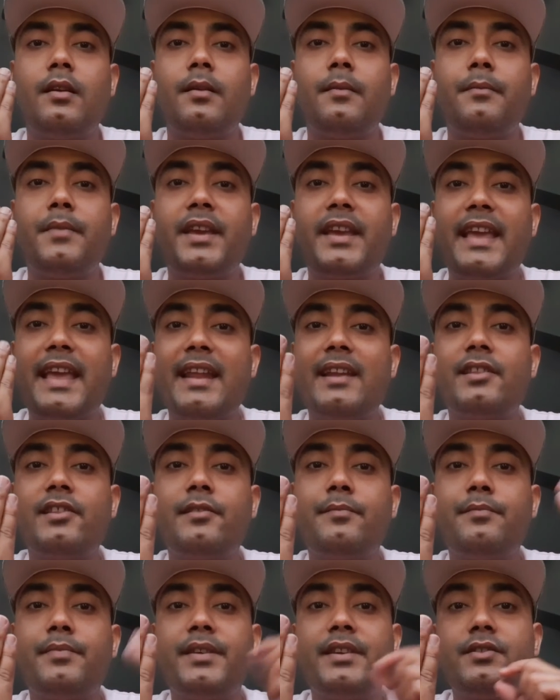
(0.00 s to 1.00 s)
make
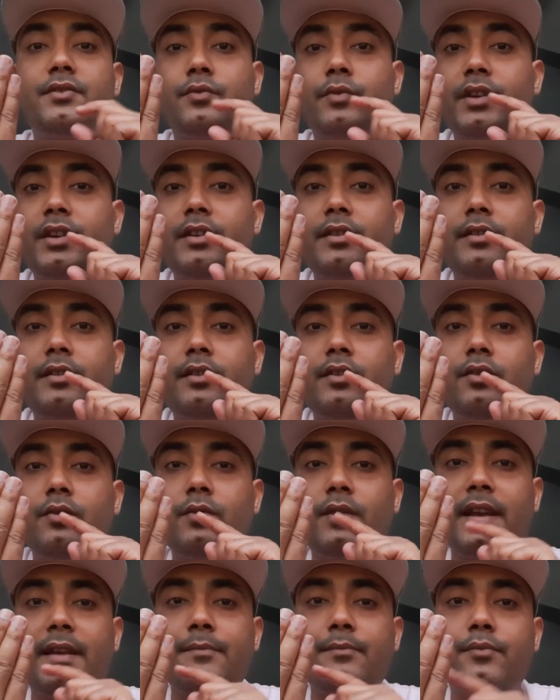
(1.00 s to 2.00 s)
another page where
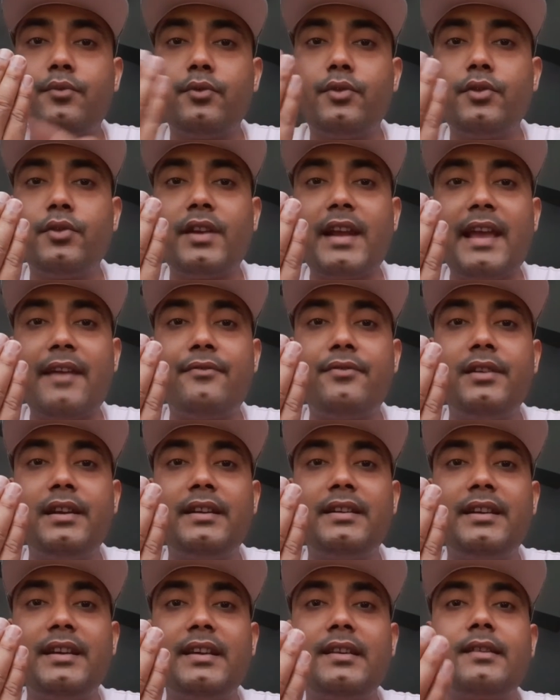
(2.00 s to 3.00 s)
you can put your
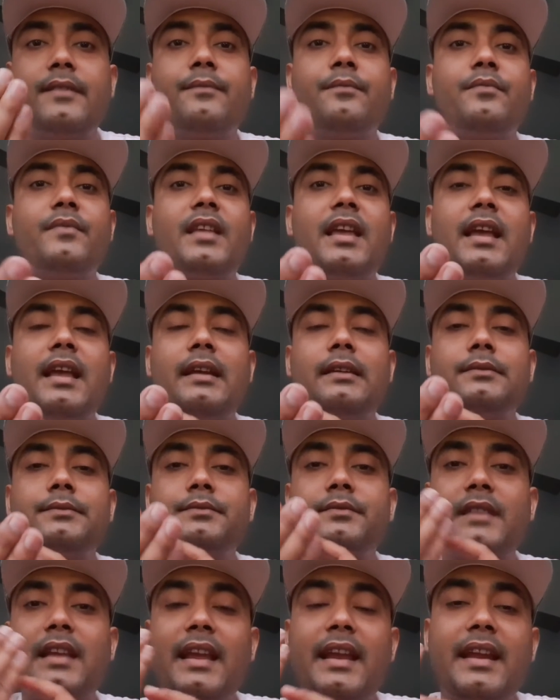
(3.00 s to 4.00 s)
affiliate link,
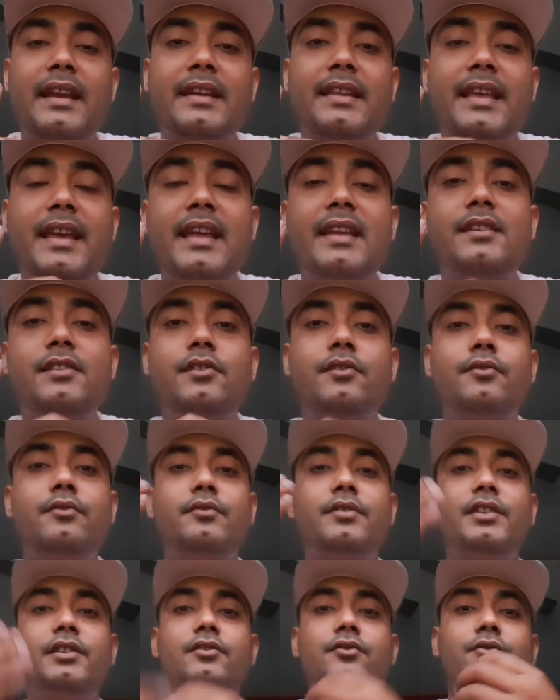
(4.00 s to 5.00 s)
and then you
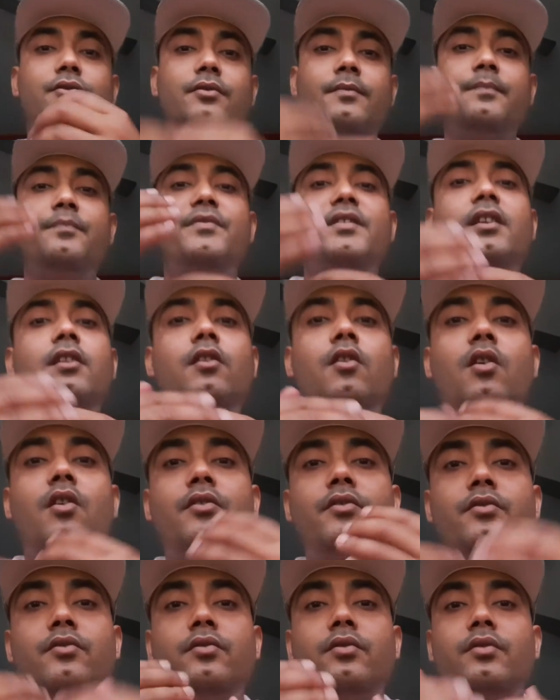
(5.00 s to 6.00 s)
need to
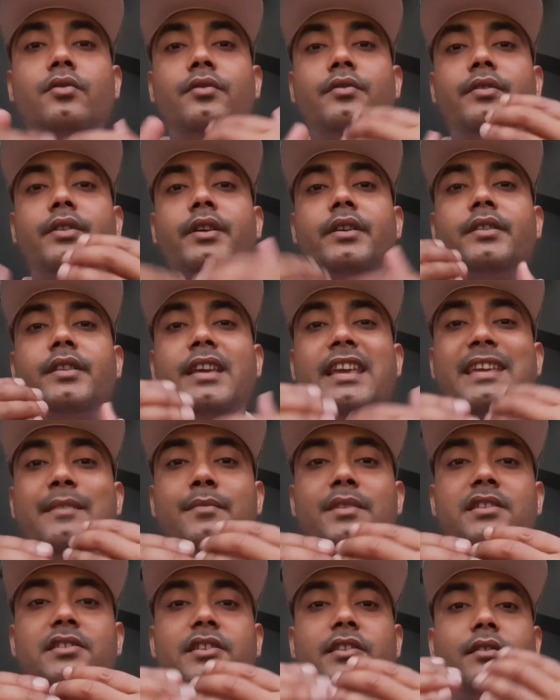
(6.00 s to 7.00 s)
learn to create the
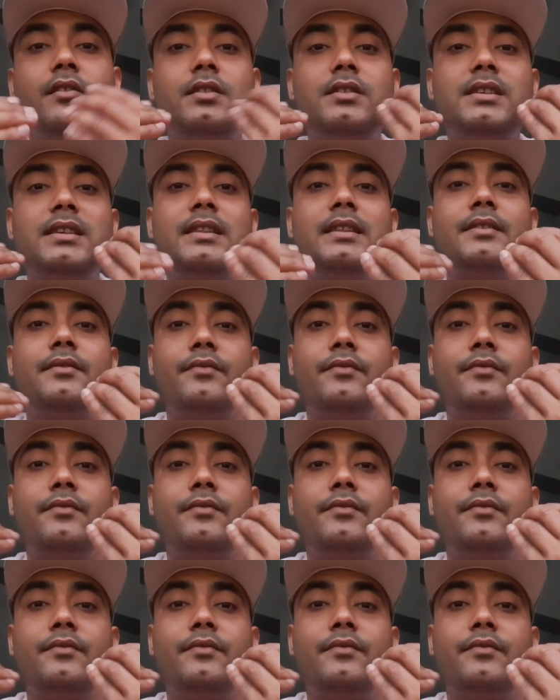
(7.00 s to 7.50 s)
email sequence.